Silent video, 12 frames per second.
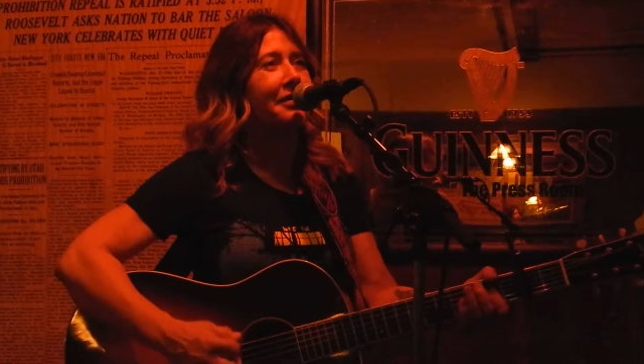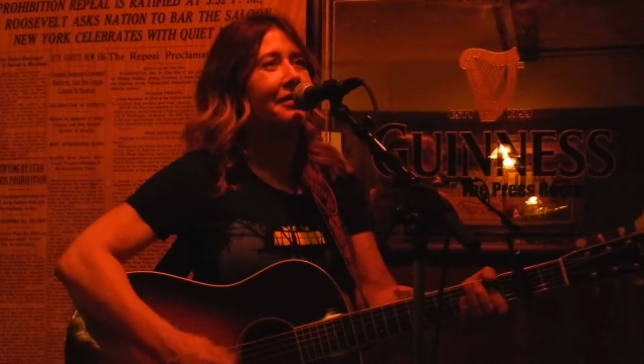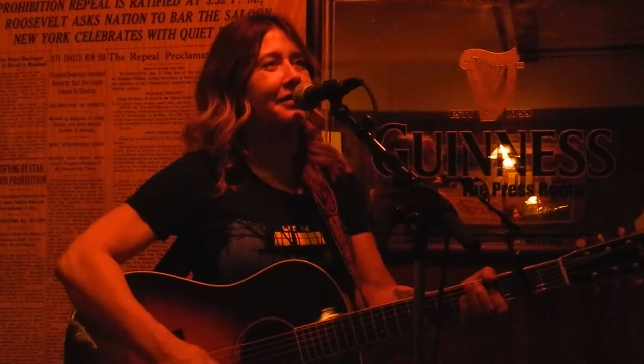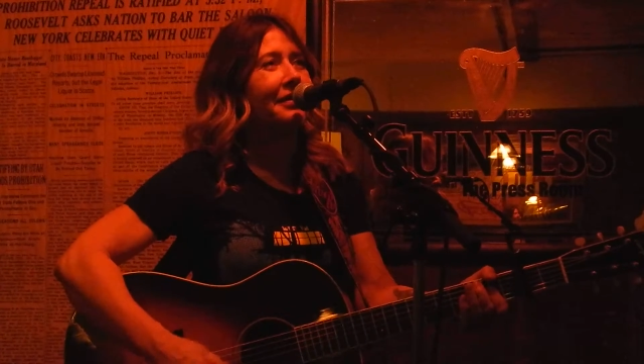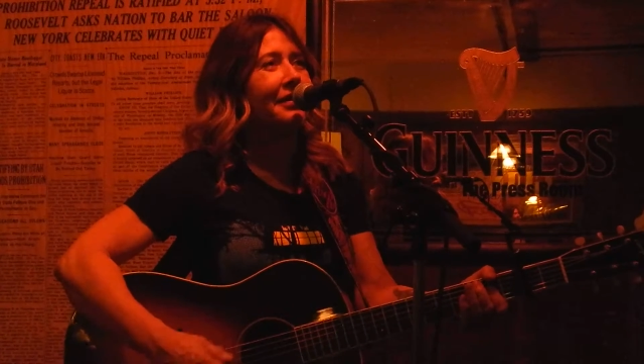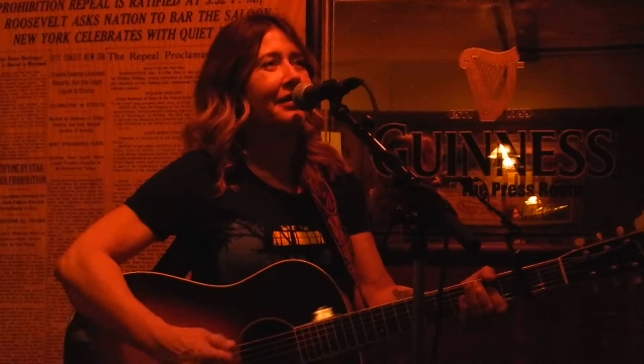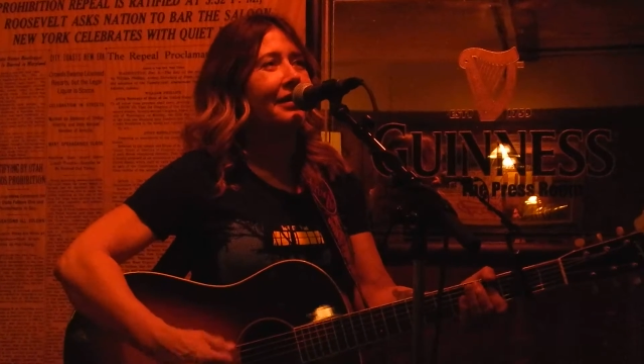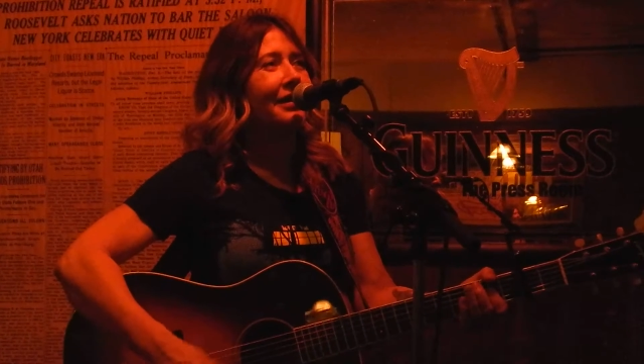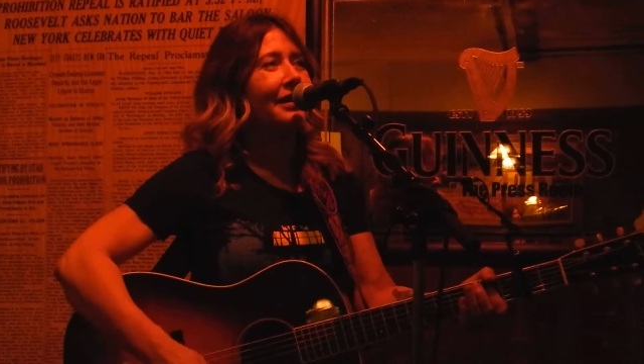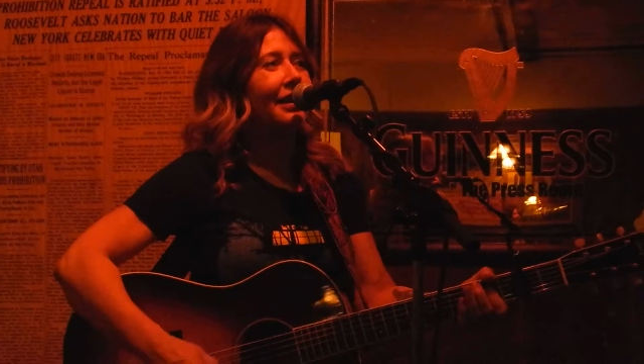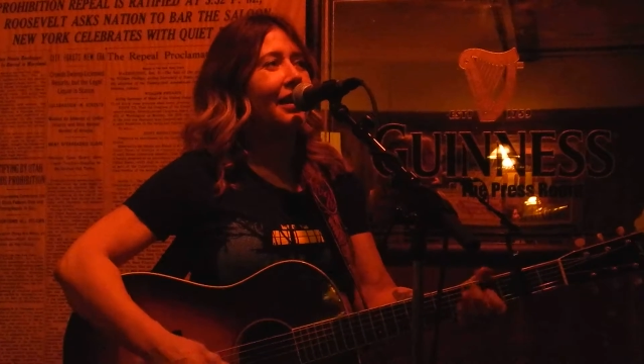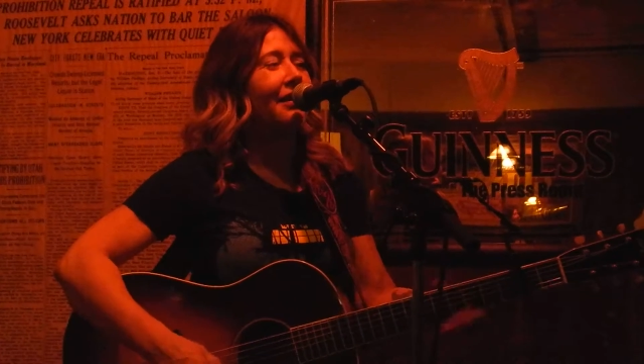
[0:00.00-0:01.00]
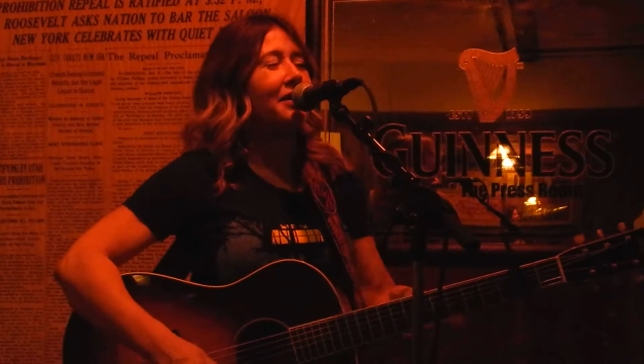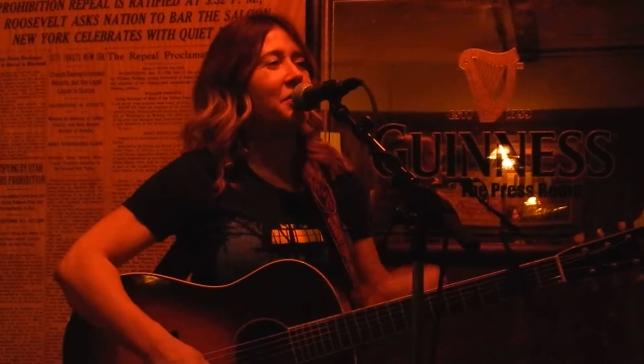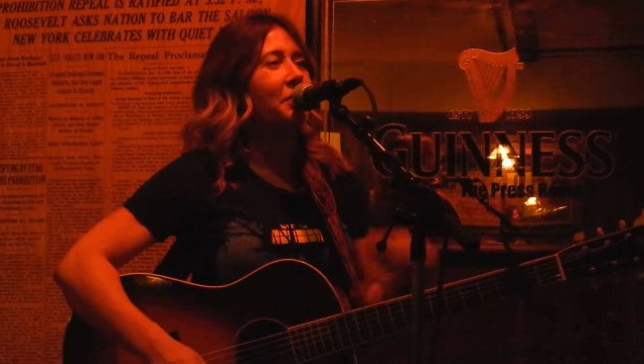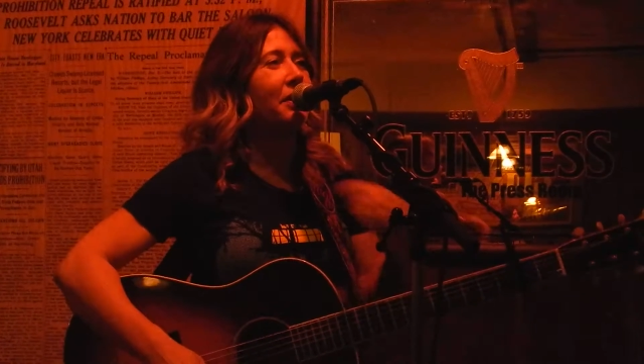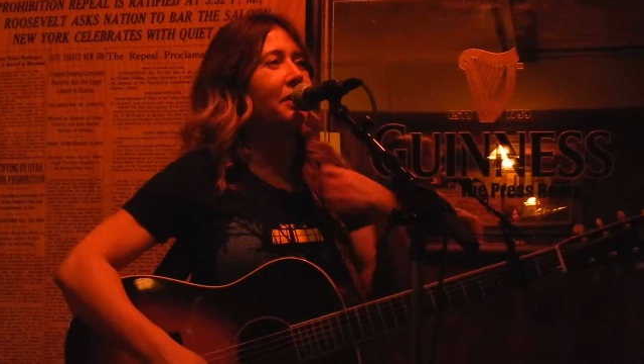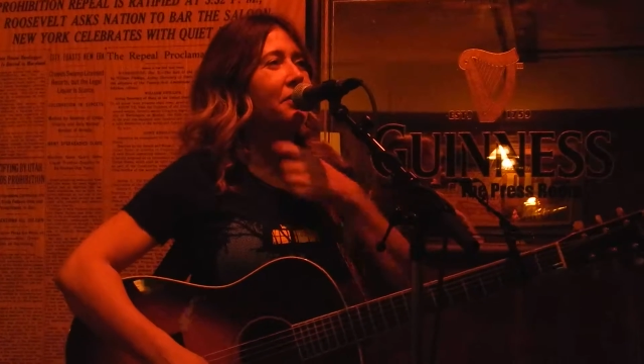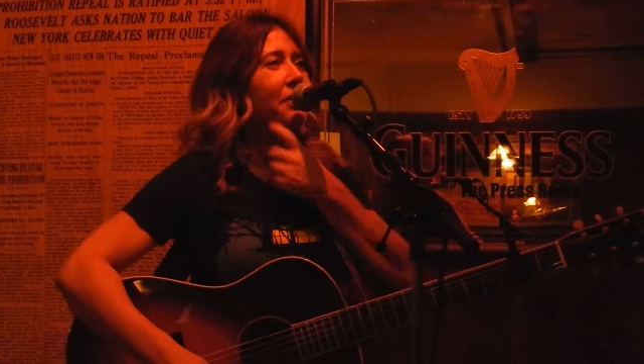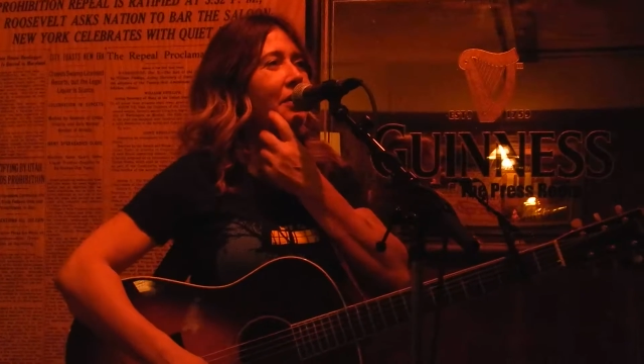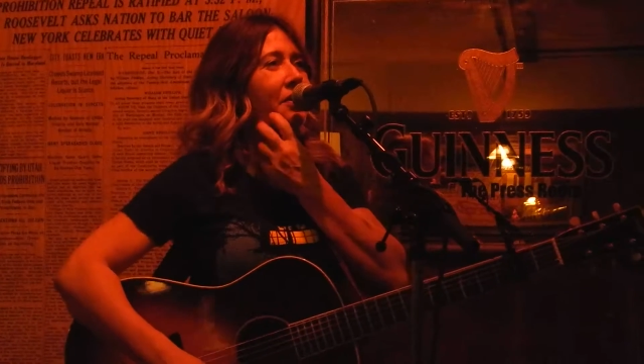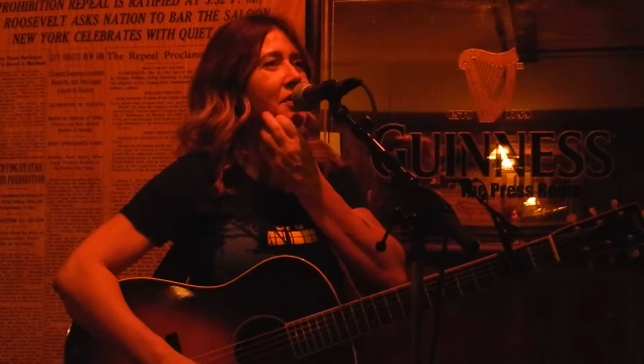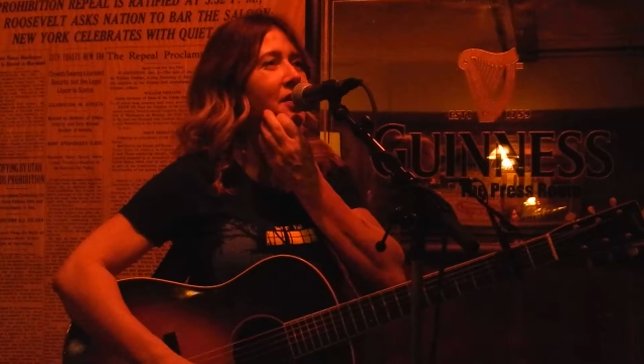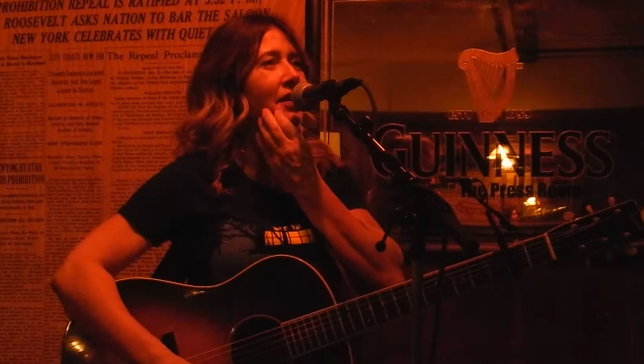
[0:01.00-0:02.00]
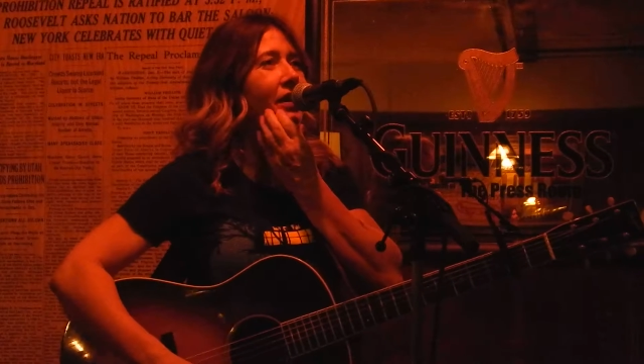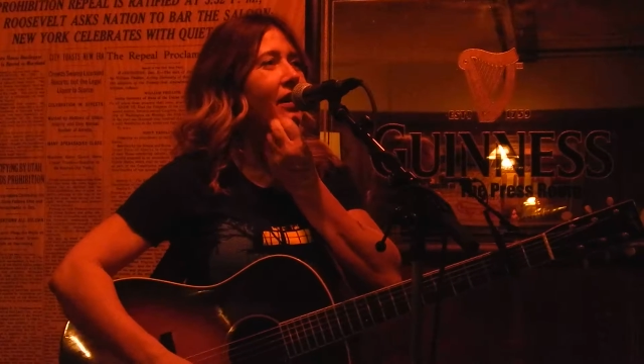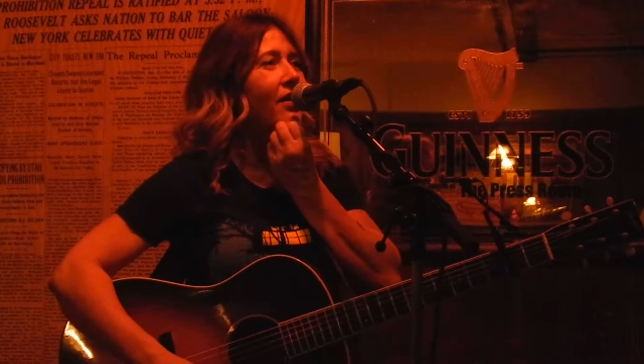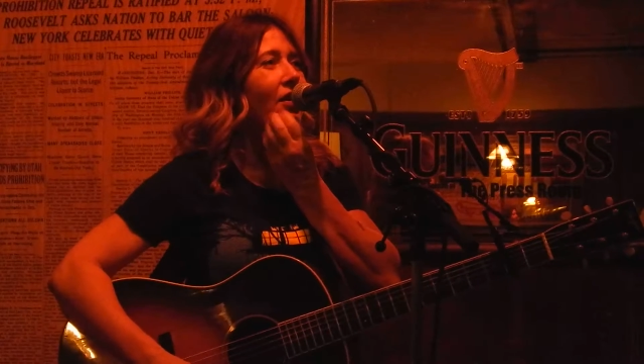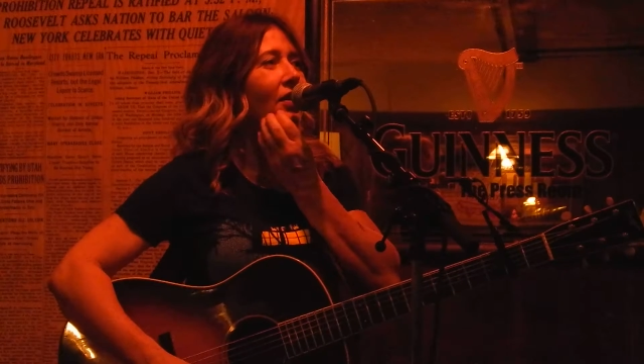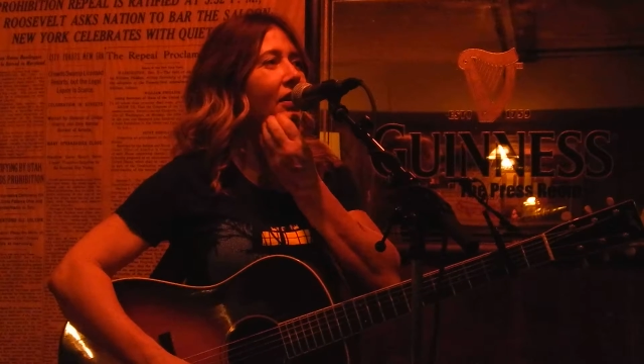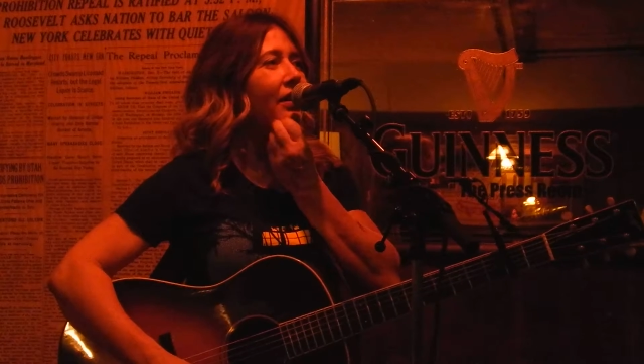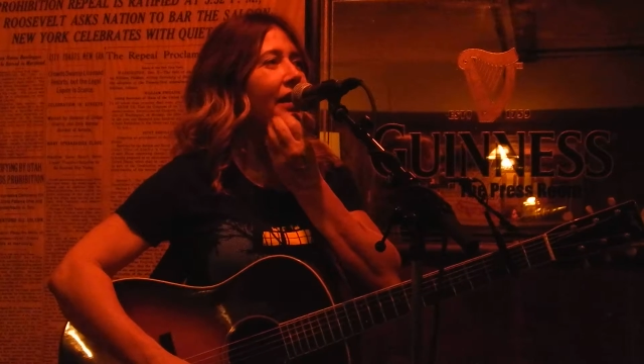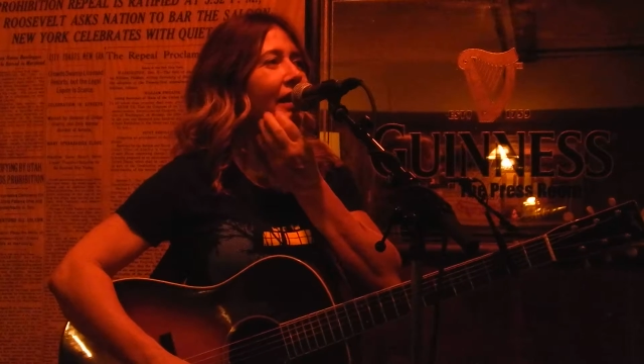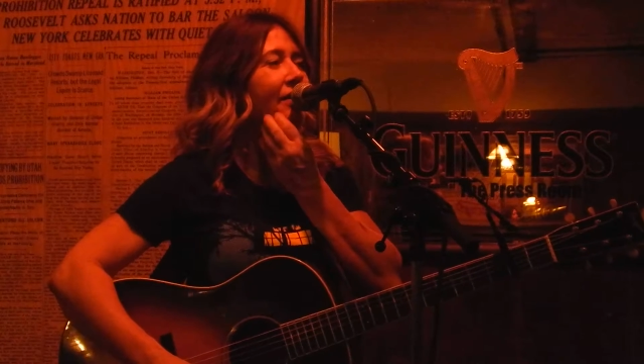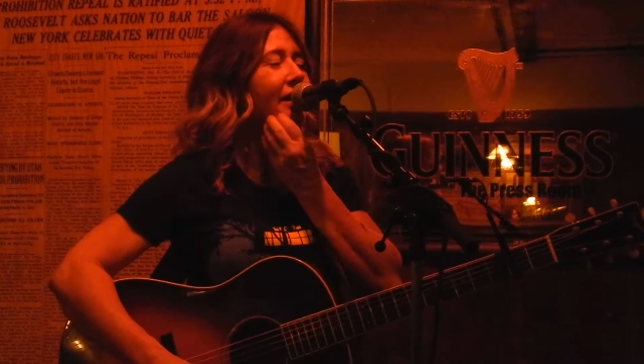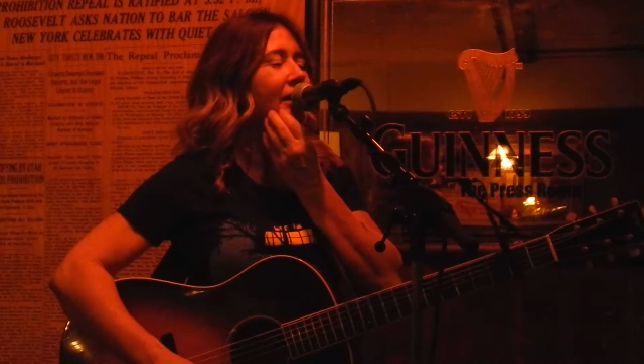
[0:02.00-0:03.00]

All right, so we're going to do another song here and call it a night.